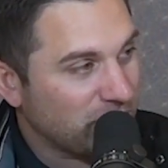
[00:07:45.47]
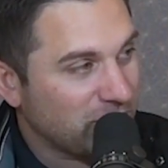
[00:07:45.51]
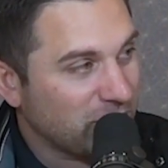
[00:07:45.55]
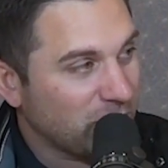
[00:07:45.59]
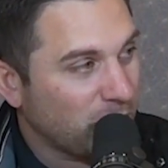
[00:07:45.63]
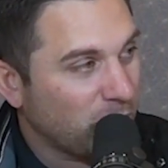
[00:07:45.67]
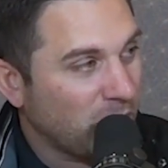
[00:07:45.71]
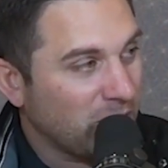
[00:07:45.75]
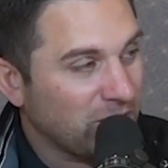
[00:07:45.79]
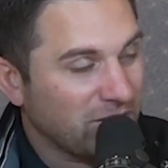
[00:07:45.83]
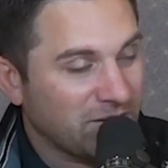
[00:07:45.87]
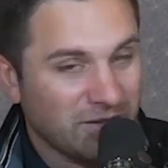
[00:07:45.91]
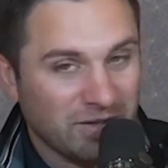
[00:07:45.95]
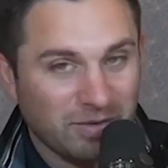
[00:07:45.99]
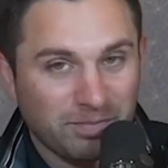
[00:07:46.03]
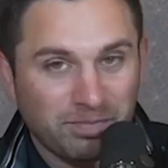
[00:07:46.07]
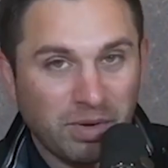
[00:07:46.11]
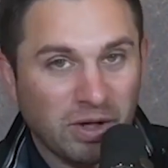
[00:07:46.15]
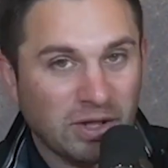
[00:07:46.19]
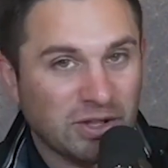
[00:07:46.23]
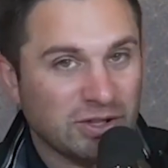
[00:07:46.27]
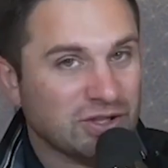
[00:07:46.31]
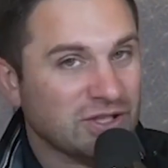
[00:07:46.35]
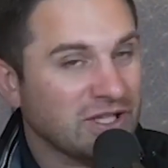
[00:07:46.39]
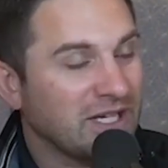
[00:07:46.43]
The
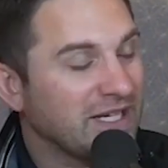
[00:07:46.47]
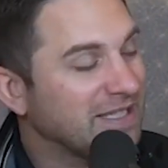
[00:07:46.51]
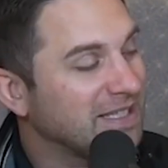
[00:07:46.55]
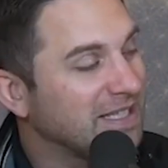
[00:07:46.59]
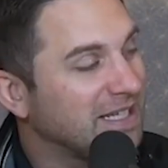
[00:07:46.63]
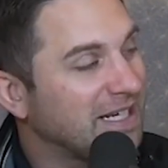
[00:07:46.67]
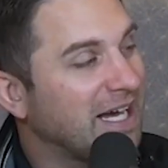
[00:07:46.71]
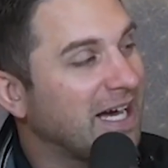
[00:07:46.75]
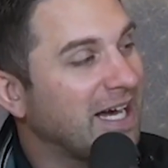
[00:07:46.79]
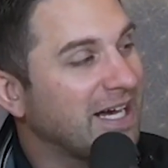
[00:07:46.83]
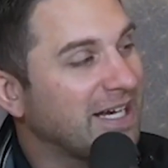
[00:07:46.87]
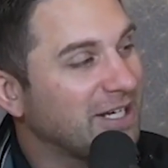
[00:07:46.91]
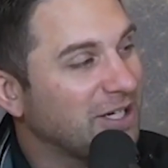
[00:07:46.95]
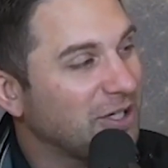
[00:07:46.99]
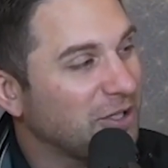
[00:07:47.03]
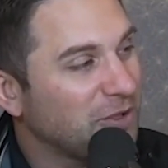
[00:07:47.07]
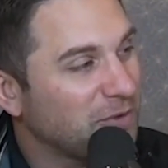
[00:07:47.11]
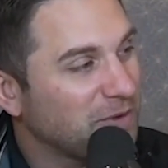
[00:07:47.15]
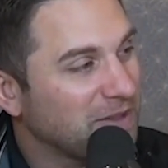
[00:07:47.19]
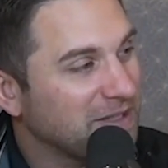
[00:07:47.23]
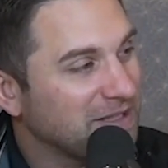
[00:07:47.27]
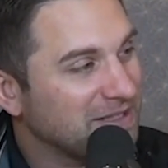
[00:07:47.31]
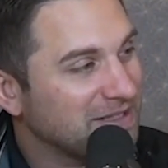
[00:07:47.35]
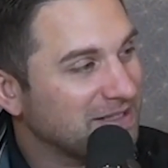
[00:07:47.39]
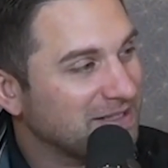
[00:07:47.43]
punchline that I
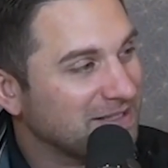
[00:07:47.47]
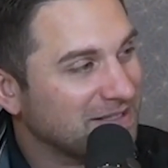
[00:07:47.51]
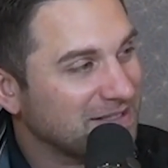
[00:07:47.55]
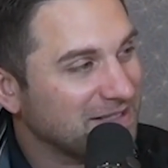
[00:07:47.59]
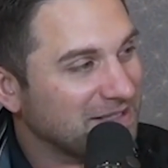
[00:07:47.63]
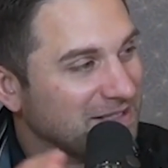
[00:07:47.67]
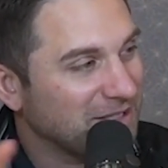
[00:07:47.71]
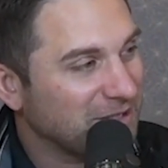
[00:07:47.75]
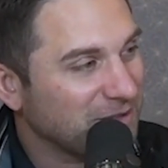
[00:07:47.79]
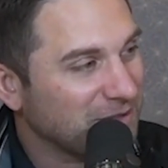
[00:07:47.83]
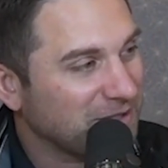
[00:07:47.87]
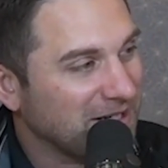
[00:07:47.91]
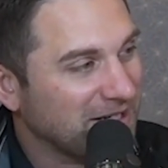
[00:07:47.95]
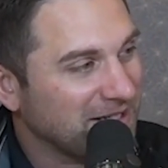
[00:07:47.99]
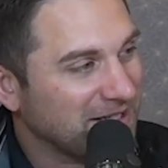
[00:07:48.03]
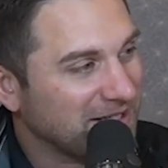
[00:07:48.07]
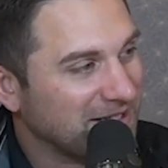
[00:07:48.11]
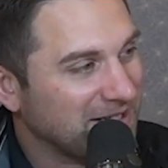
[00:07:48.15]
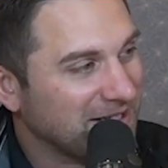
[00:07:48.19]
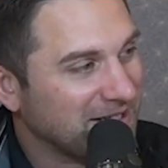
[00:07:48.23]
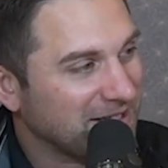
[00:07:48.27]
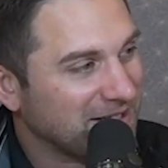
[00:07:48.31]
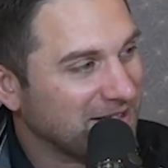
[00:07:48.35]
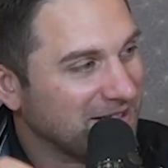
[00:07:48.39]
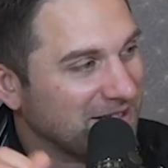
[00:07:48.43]
always kind of
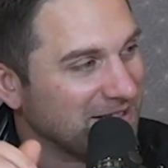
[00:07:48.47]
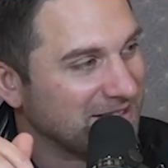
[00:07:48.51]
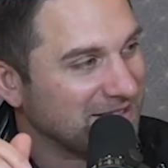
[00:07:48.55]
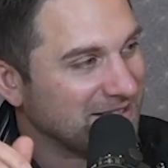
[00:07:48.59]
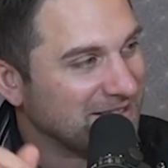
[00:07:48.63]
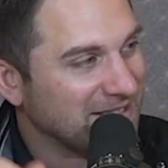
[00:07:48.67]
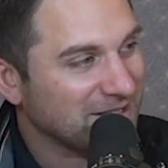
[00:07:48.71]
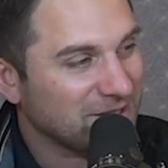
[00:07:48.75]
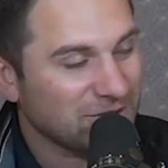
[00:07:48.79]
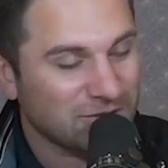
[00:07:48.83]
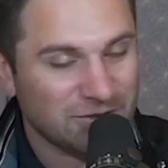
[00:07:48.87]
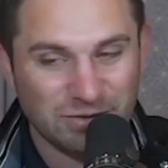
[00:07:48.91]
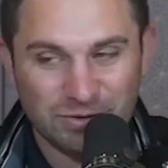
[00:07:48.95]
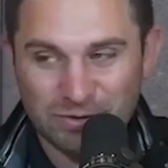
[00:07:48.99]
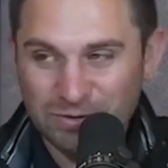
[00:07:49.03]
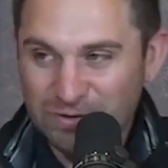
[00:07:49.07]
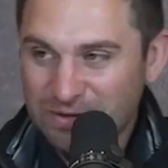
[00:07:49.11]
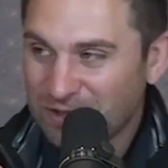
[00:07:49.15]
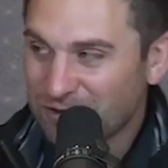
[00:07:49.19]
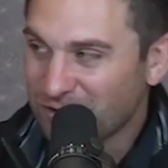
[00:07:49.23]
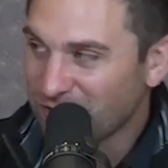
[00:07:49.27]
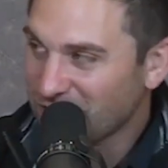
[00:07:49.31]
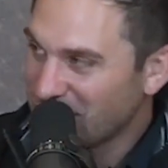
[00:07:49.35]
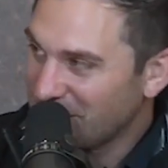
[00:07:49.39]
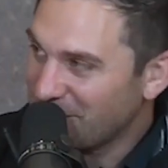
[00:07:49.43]
kick these single dudes
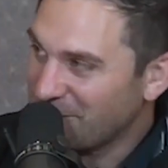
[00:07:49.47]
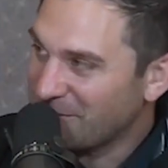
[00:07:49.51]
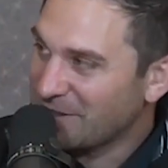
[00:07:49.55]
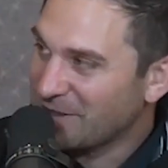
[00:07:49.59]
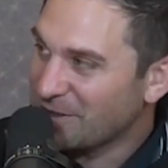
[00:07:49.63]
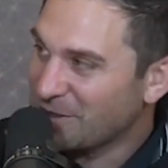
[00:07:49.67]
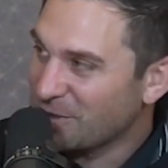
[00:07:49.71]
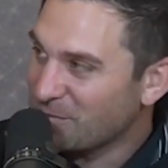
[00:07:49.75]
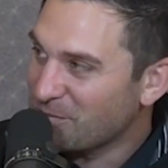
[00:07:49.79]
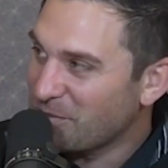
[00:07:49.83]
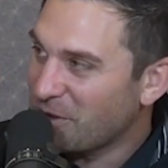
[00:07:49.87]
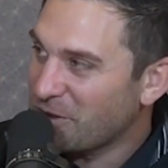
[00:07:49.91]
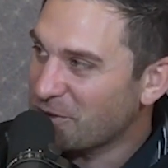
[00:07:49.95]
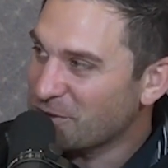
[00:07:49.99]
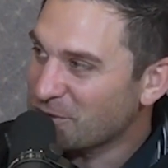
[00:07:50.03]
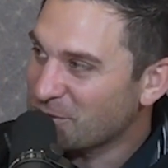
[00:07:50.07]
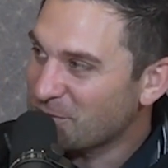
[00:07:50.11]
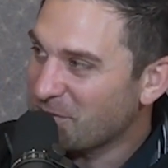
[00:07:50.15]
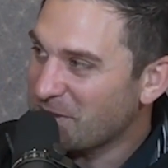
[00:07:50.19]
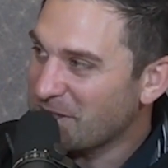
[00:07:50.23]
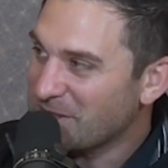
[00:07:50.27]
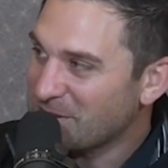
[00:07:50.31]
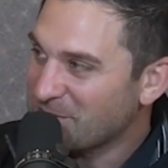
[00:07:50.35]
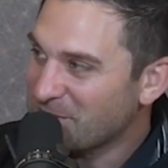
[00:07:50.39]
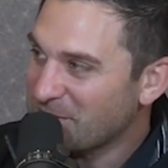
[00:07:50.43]
that are living in their mother's
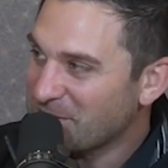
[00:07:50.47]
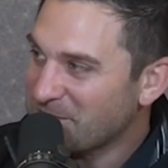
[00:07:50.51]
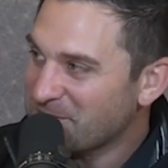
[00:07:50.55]
basement,